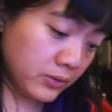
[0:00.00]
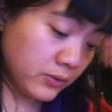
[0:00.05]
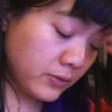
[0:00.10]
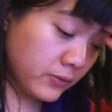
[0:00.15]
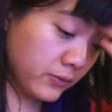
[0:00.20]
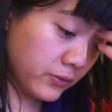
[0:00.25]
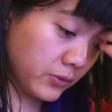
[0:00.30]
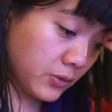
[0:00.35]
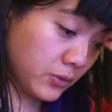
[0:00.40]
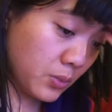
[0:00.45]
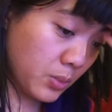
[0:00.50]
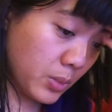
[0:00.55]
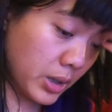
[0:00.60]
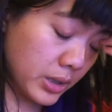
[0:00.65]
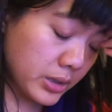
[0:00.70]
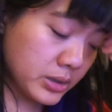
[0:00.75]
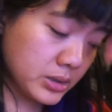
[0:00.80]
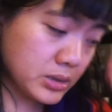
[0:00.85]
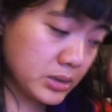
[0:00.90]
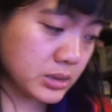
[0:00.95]
few
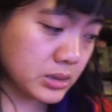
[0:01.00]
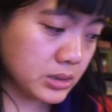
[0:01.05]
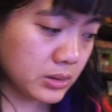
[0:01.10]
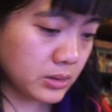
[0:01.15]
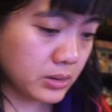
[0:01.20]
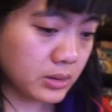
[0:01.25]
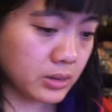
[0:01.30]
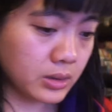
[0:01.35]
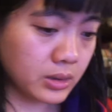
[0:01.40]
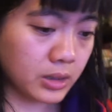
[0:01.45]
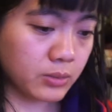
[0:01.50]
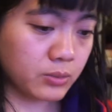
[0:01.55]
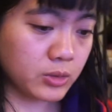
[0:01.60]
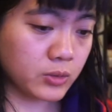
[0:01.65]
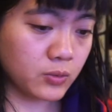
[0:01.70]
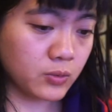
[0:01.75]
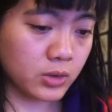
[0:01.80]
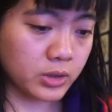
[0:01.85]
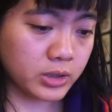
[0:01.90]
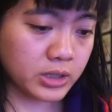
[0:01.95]
months. I've
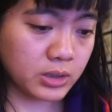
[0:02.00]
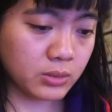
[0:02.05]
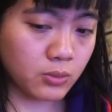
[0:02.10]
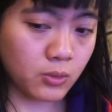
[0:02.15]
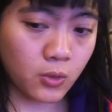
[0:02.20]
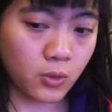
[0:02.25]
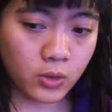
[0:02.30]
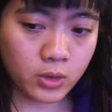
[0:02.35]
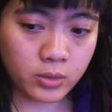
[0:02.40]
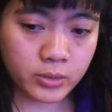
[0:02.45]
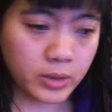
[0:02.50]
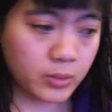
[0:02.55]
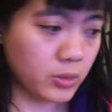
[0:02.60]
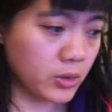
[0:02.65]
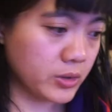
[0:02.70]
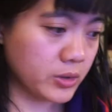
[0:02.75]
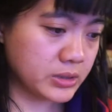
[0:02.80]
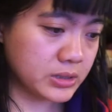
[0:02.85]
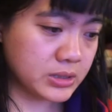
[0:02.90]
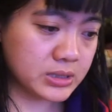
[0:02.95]
been working more. My
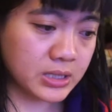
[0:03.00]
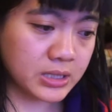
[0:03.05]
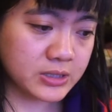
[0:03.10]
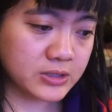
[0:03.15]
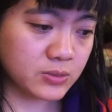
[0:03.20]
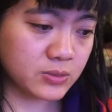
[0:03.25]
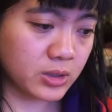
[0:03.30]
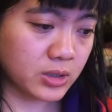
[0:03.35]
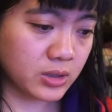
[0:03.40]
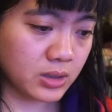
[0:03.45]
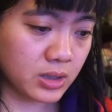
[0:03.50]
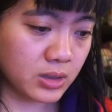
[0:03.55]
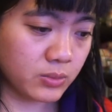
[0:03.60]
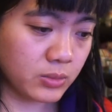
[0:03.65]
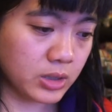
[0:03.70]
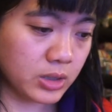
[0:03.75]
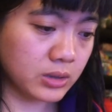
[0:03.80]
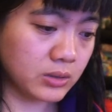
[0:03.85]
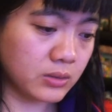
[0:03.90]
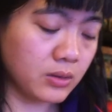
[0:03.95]
boss has asked me to come
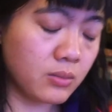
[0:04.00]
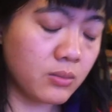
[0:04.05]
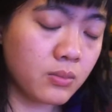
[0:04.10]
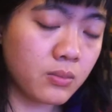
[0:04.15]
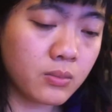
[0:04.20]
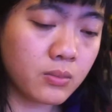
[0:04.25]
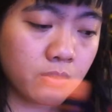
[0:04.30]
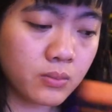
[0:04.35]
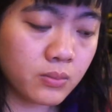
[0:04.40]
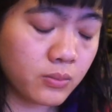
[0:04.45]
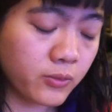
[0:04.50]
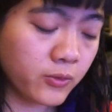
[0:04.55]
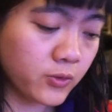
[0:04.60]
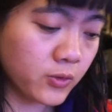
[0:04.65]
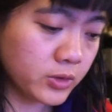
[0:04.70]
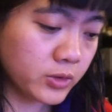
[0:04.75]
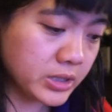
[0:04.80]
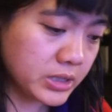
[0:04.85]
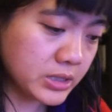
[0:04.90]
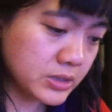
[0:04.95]
in
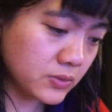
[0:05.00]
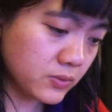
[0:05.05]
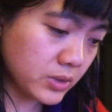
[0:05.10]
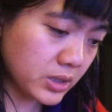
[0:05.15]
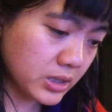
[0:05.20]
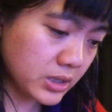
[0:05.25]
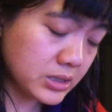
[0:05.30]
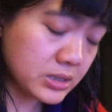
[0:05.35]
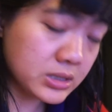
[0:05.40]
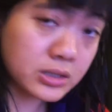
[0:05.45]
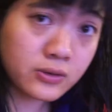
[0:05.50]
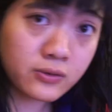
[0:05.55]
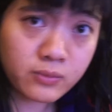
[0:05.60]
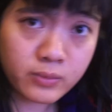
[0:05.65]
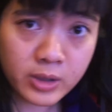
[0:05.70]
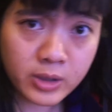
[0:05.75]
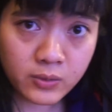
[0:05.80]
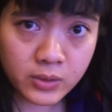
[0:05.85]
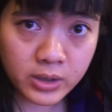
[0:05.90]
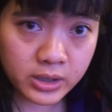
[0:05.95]
four days a week instead of
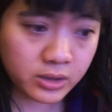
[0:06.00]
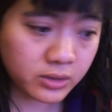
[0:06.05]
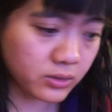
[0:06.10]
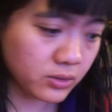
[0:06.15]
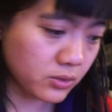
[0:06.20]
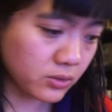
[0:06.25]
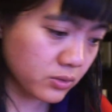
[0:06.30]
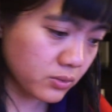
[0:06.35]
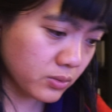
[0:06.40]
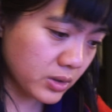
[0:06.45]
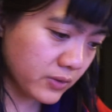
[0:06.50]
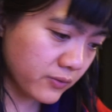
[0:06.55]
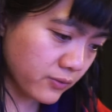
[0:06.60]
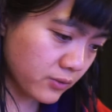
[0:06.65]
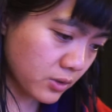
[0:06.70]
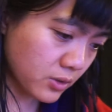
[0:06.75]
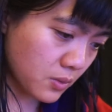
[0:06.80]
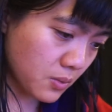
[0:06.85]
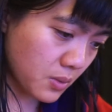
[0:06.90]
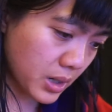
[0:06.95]
my regular three
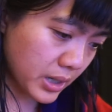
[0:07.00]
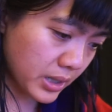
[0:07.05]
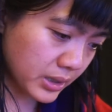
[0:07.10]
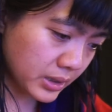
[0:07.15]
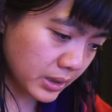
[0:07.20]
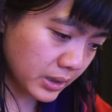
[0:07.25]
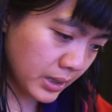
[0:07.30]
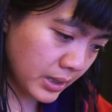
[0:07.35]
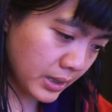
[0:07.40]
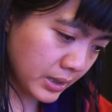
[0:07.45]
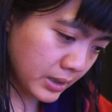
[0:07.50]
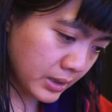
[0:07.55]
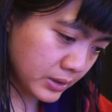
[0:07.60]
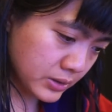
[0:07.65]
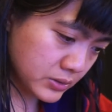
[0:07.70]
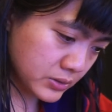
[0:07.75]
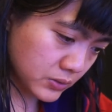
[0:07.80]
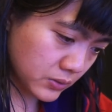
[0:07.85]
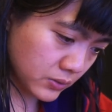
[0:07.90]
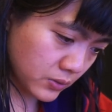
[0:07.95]
for a while.
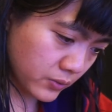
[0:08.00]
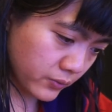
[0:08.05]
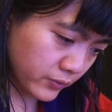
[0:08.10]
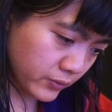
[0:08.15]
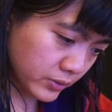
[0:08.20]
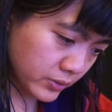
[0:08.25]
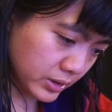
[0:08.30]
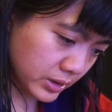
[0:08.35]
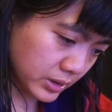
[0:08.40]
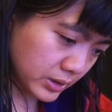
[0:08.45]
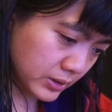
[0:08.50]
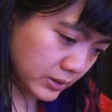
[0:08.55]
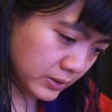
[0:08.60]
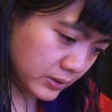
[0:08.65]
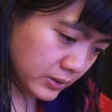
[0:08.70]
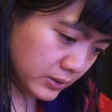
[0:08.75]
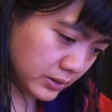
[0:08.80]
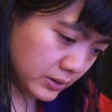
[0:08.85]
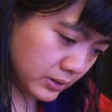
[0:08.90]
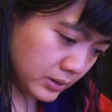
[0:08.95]
So hopefully,
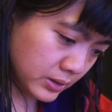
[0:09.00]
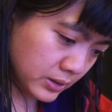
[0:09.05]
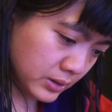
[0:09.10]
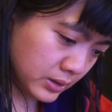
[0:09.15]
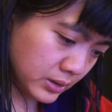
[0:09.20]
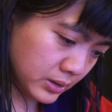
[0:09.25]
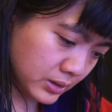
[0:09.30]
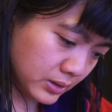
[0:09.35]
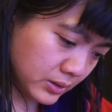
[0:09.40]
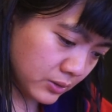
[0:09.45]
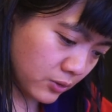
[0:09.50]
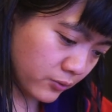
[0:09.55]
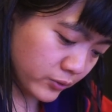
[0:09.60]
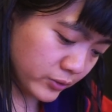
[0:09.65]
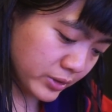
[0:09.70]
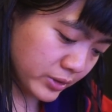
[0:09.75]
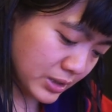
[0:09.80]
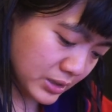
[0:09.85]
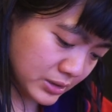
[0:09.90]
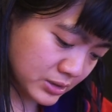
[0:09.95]

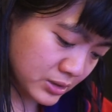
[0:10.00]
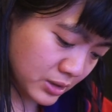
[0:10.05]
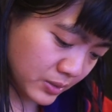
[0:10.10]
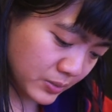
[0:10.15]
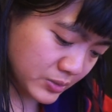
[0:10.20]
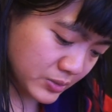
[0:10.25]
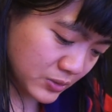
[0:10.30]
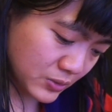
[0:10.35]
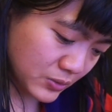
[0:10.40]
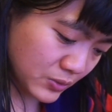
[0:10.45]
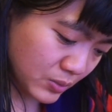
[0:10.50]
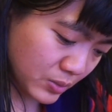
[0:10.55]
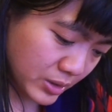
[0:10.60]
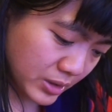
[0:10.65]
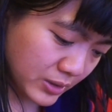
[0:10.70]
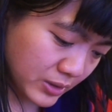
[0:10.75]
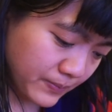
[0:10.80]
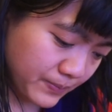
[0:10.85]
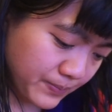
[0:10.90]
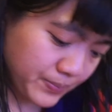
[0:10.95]
hopefully that stops soon,
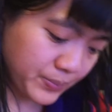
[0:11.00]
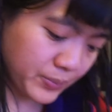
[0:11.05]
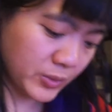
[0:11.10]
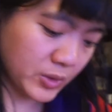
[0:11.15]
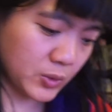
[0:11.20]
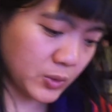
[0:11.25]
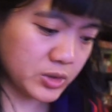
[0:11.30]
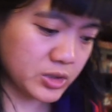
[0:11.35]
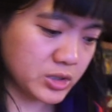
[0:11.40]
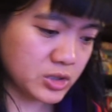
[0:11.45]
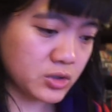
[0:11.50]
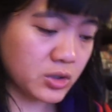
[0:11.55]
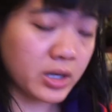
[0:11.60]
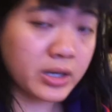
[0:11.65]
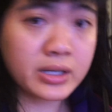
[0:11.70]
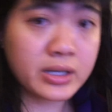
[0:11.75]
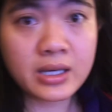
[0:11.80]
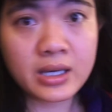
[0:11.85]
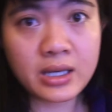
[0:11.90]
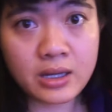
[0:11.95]
but we're just
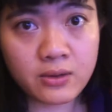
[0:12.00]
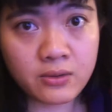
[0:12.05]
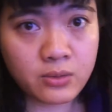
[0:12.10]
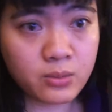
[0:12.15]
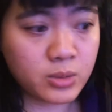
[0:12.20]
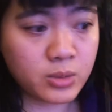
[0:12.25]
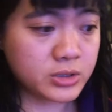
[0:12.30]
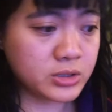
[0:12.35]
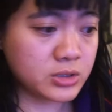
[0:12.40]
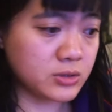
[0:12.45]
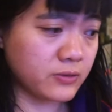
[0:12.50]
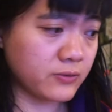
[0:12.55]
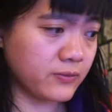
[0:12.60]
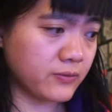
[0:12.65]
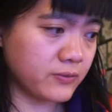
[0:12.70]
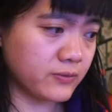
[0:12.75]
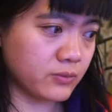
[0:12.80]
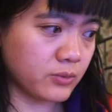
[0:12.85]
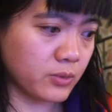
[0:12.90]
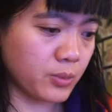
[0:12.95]
trying to get out a bunch of
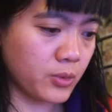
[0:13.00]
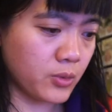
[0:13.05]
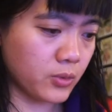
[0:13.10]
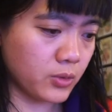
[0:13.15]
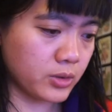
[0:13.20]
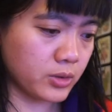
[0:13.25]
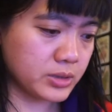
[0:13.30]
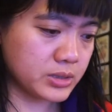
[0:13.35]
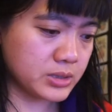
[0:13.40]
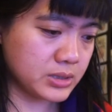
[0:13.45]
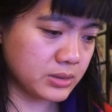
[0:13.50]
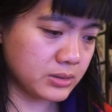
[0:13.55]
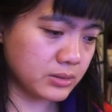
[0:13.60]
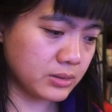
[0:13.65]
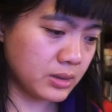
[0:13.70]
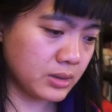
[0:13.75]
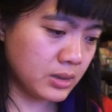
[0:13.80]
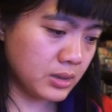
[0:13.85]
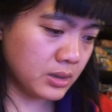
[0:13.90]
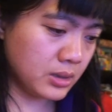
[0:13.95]
reports
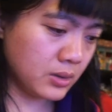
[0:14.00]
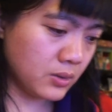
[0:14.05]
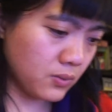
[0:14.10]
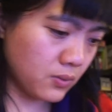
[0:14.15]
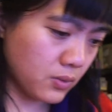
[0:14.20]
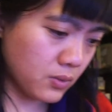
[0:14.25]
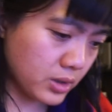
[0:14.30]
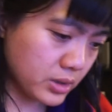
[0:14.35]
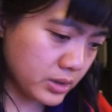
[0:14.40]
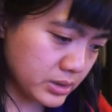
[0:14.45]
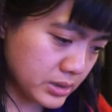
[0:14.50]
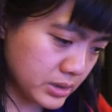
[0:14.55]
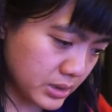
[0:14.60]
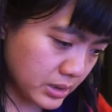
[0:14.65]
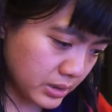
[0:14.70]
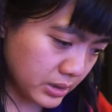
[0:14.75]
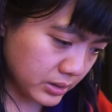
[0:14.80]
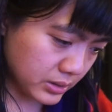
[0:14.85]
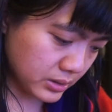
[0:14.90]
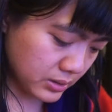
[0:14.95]
and work
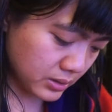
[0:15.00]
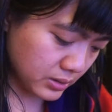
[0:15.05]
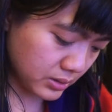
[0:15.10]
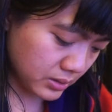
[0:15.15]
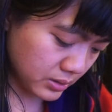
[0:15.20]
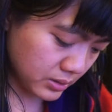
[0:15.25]
done,